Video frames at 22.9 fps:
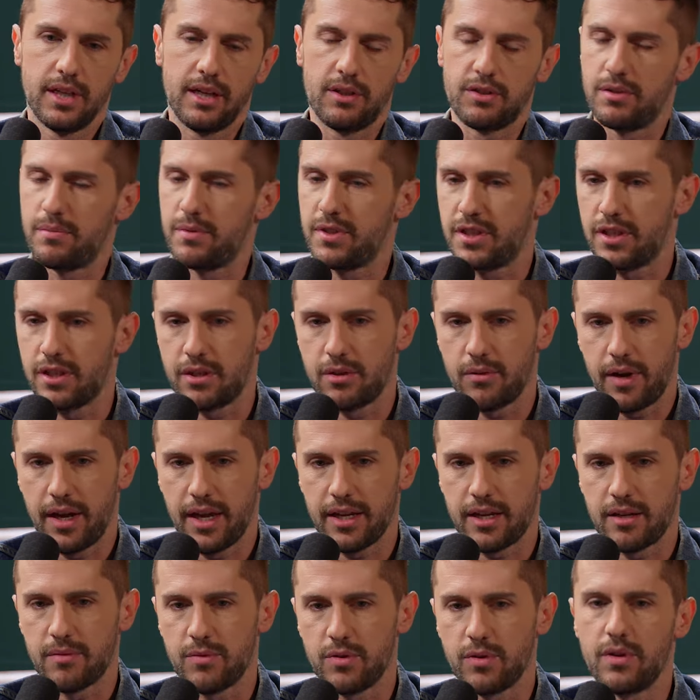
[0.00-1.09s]
L G B T Q I A
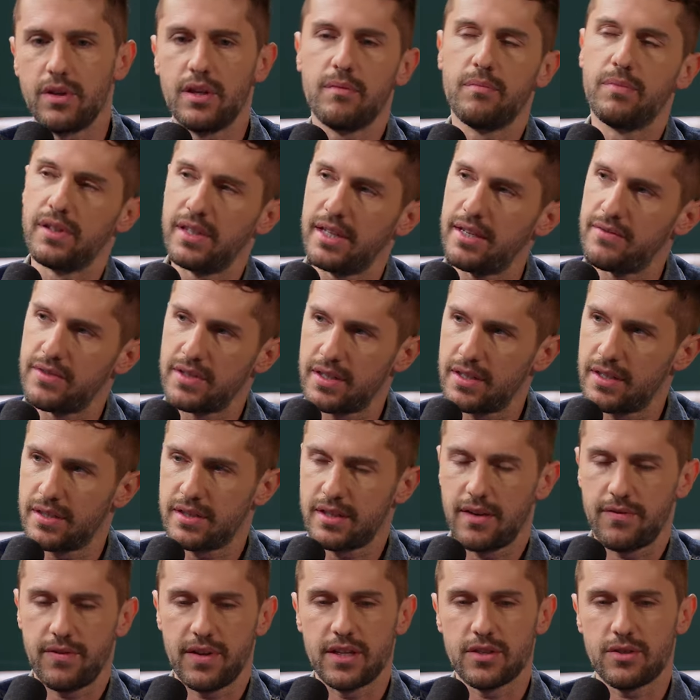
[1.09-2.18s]
community believes in this
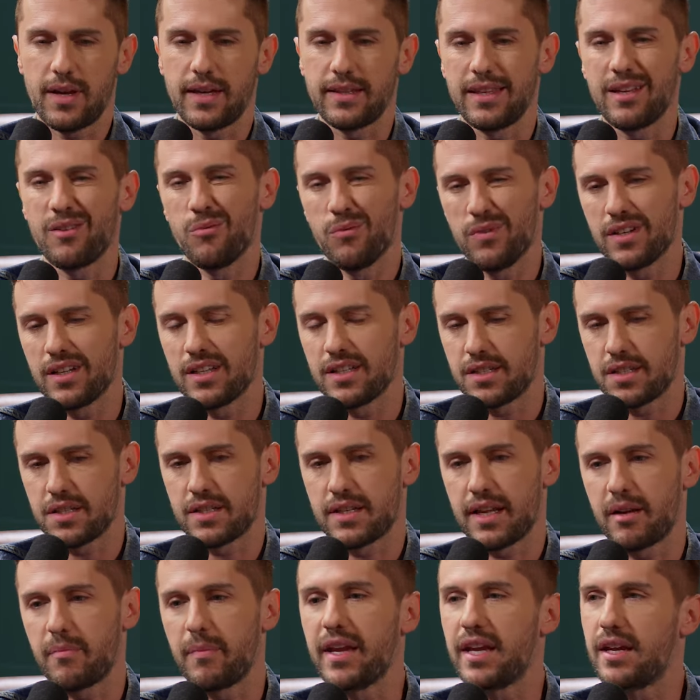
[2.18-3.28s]
stuff. And so I think one is just
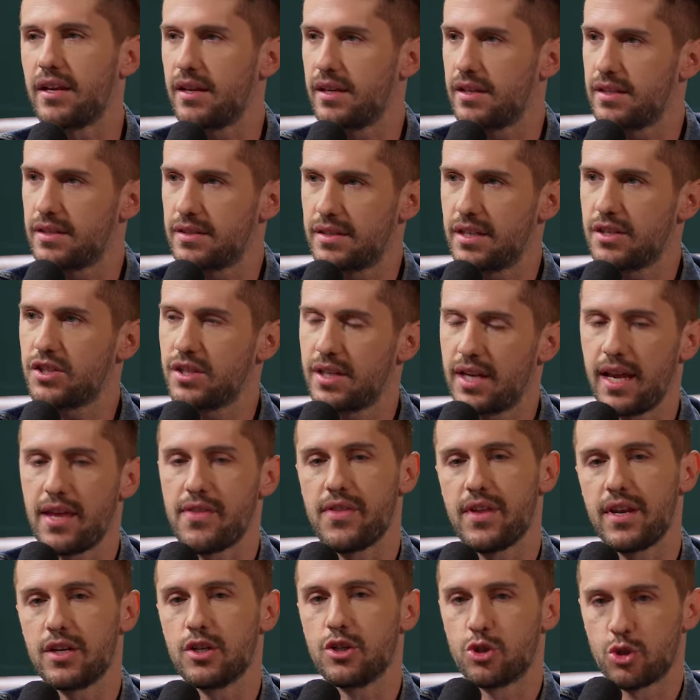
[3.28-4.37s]
like making a distinction and
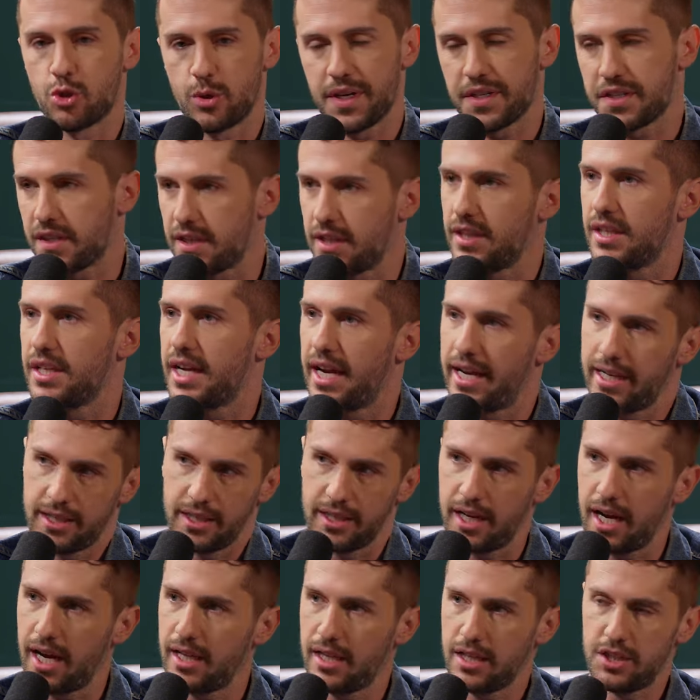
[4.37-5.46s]
then addressing the
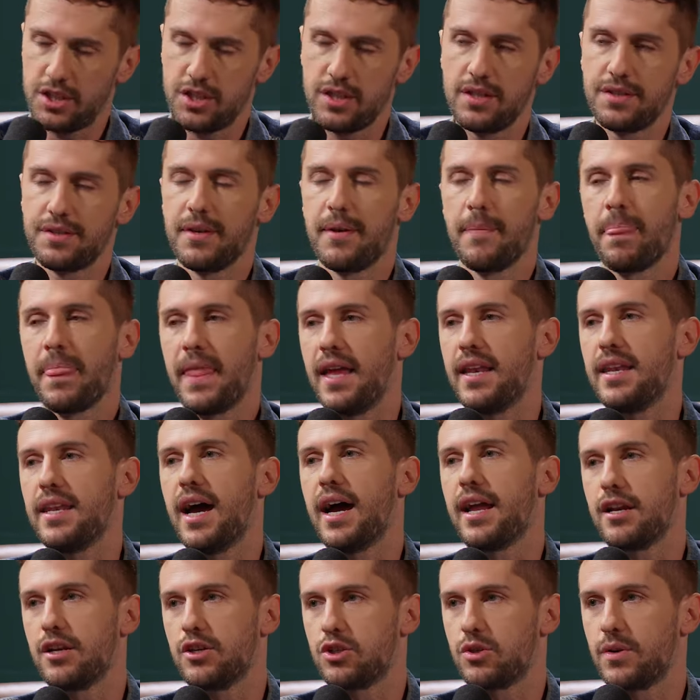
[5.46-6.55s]
ideologies and
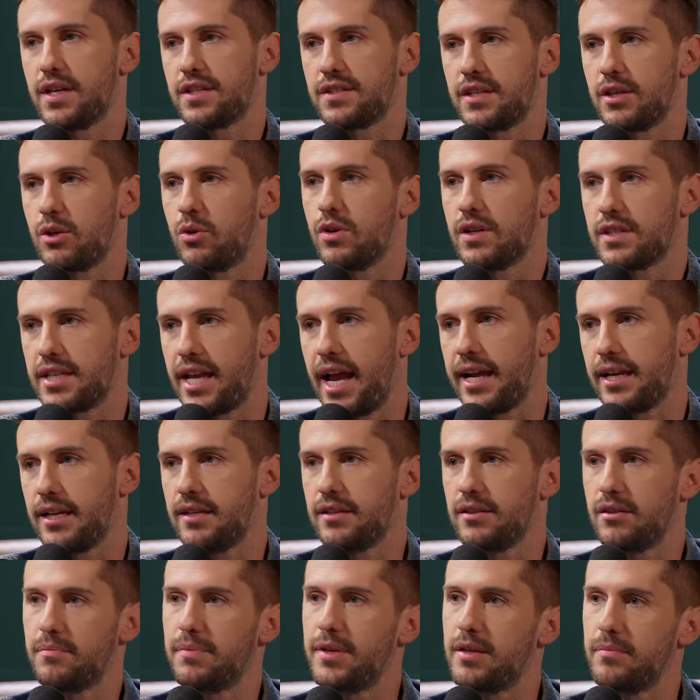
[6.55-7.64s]
not addressing or attacking
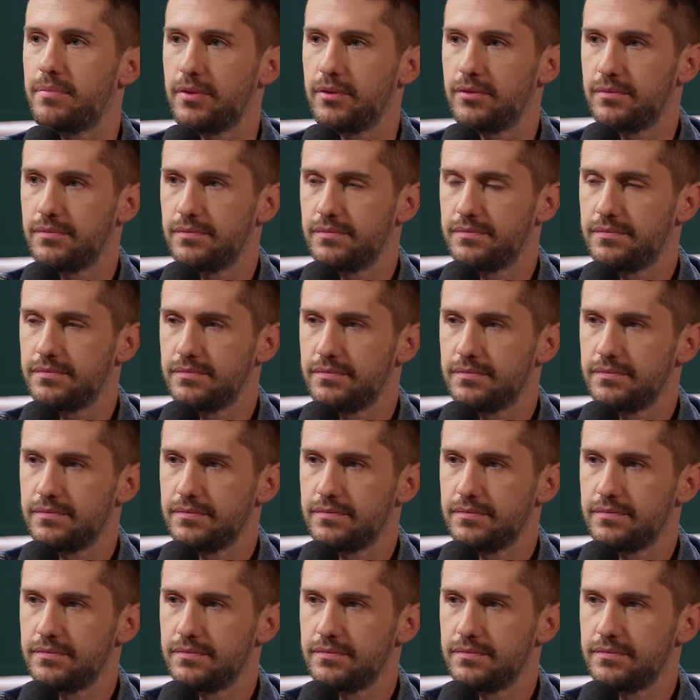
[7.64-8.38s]
the people. Yeah.